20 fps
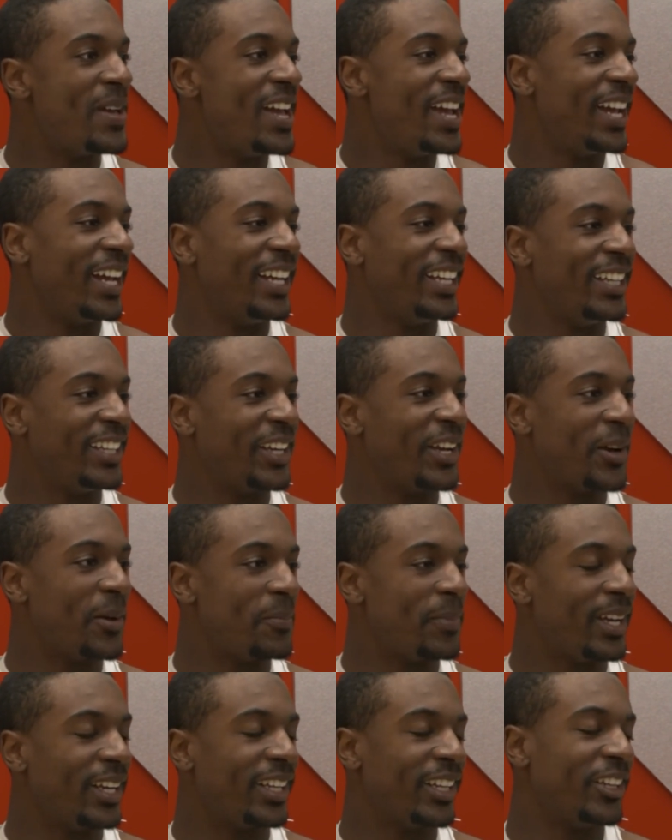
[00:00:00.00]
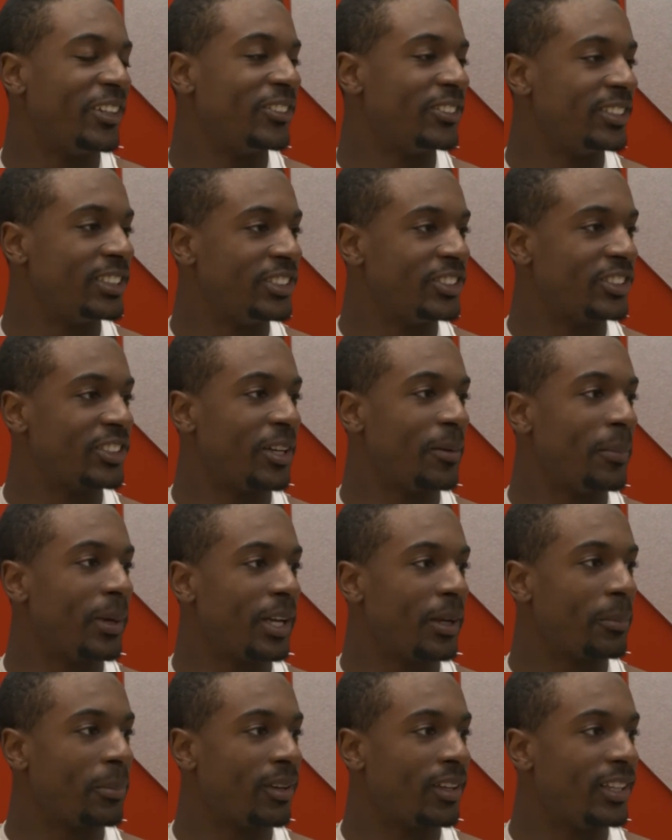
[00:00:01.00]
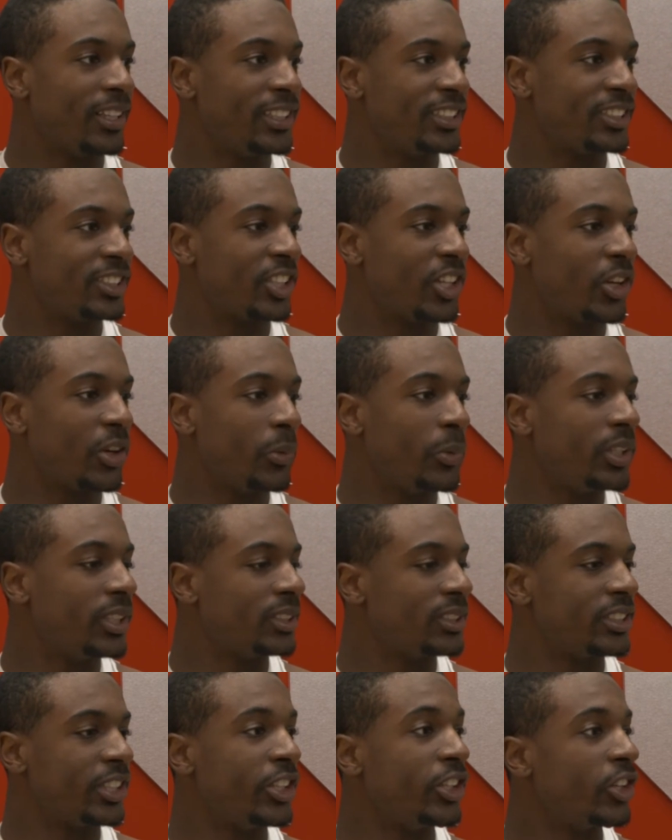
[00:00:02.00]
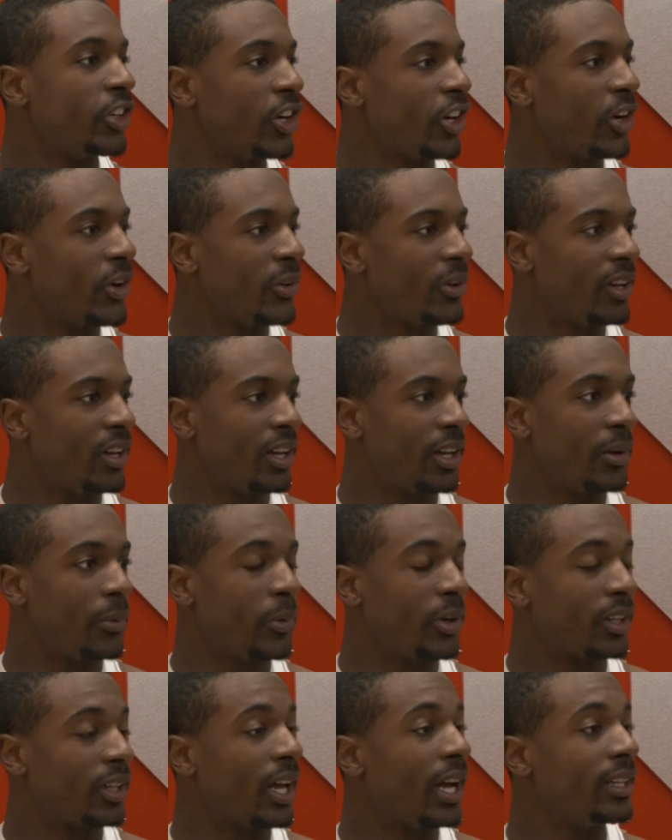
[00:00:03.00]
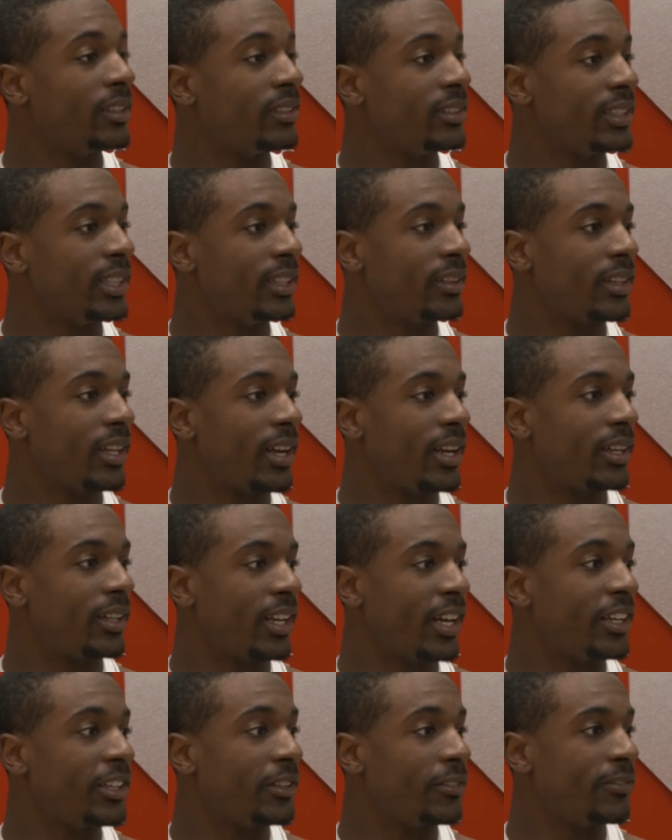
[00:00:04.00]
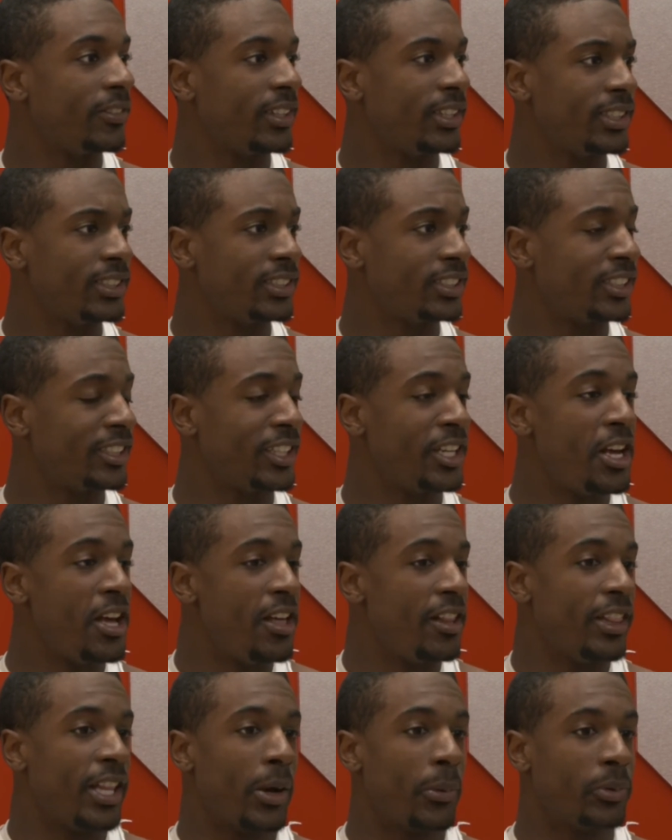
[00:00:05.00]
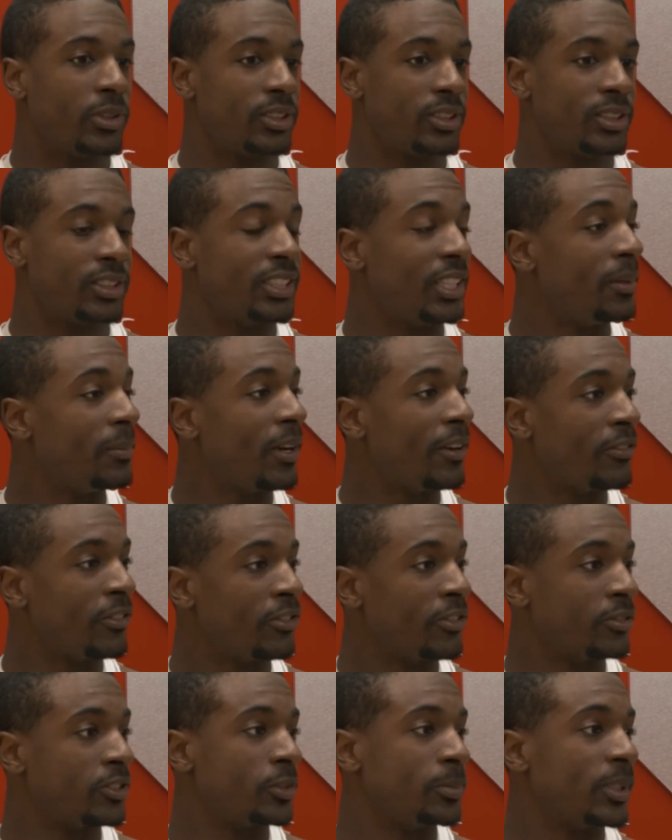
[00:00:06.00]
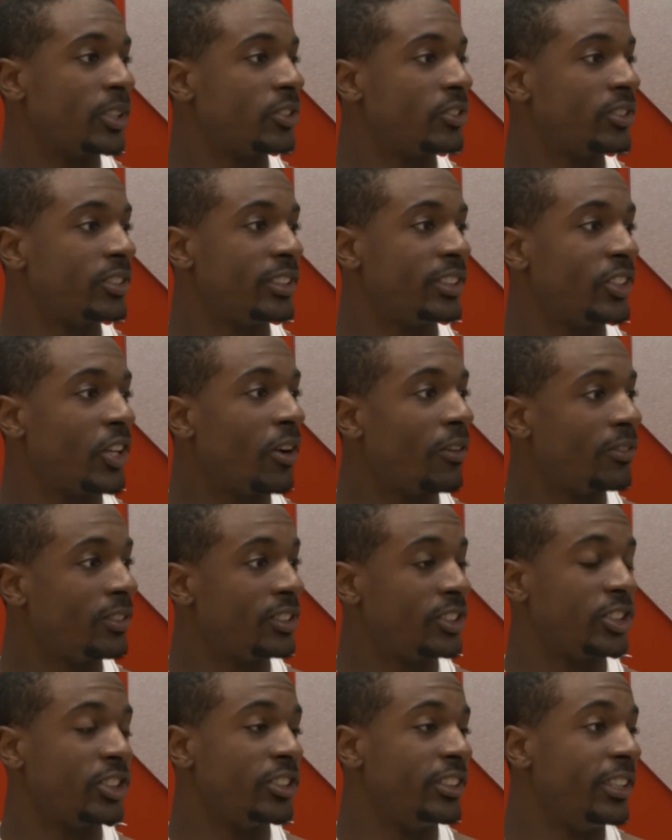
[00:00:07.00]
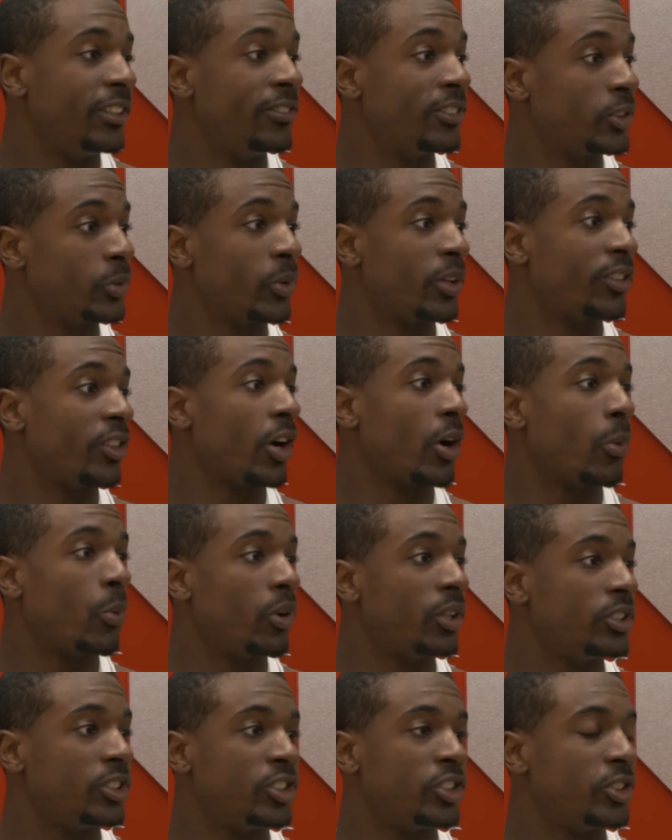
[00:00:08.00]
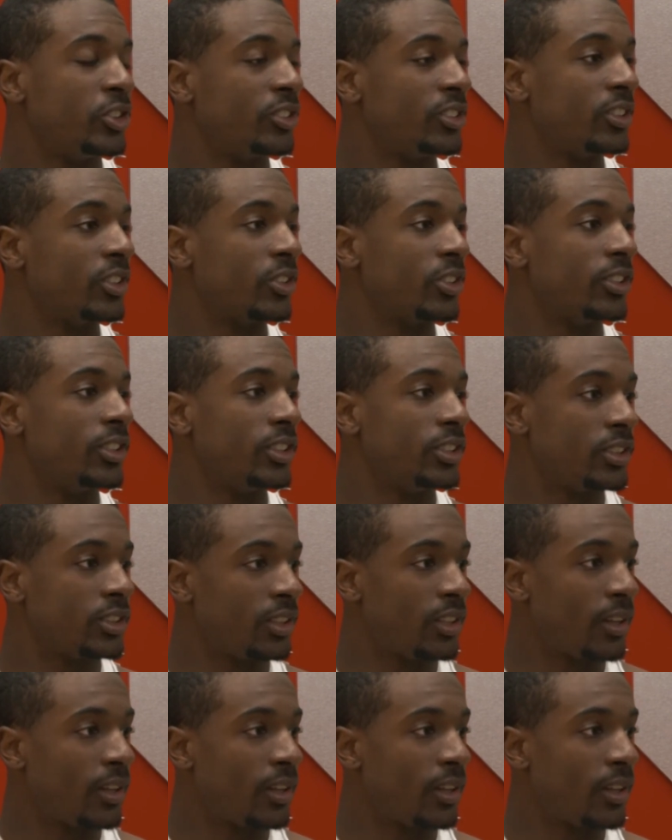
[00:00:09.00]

And he kept making, and the receivers kept making plays. So we continue to grow. We're glad to get that, glad to finish. And that was a team effort from special teams offense to defense worth our ones, twos, and threes.